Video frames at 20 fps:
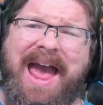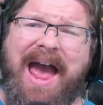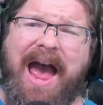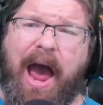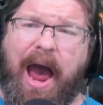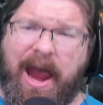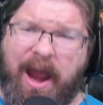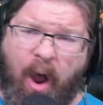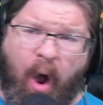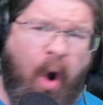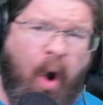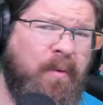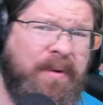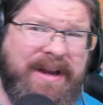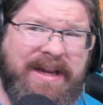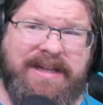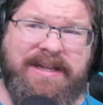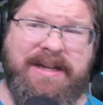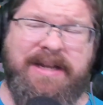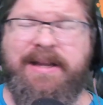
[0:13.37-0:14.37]
I
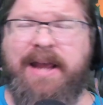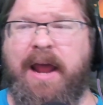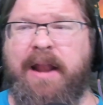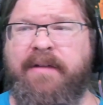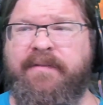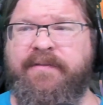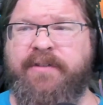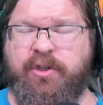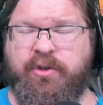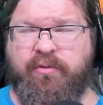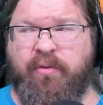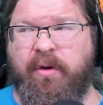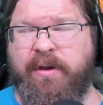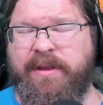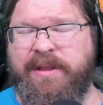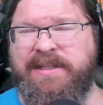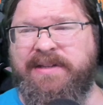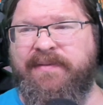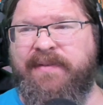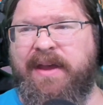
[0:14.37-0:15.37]
already did kind of destroy
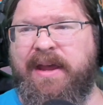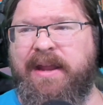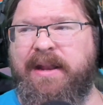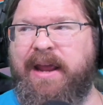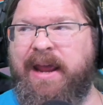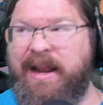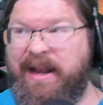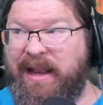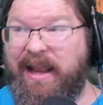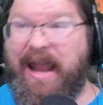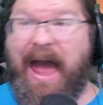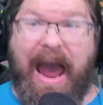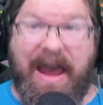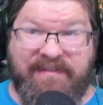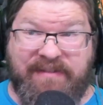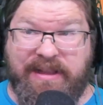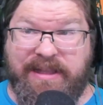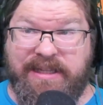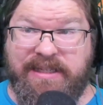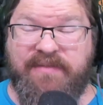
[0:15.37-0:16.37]
this event and
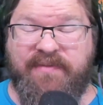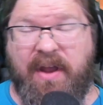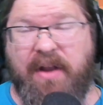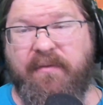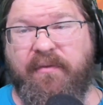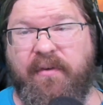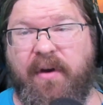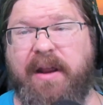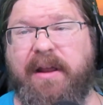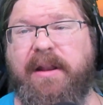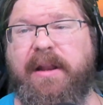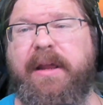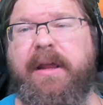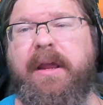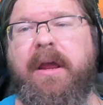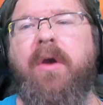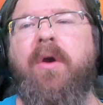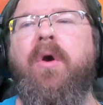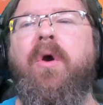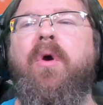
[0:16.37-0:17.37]
laughed at this event, frankly,
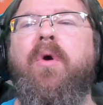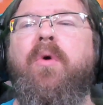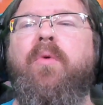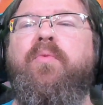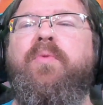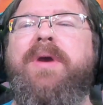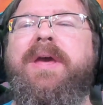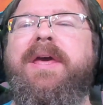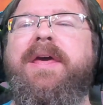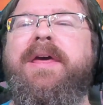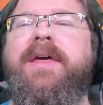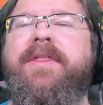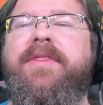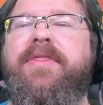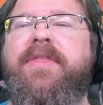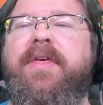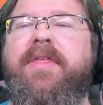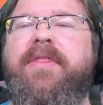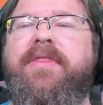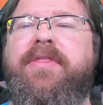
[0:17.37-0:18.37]

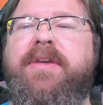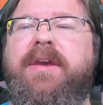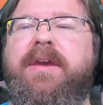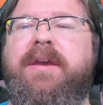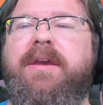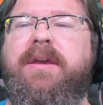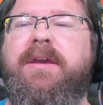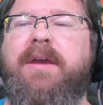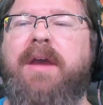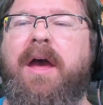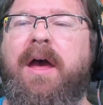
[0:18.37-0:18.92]
with the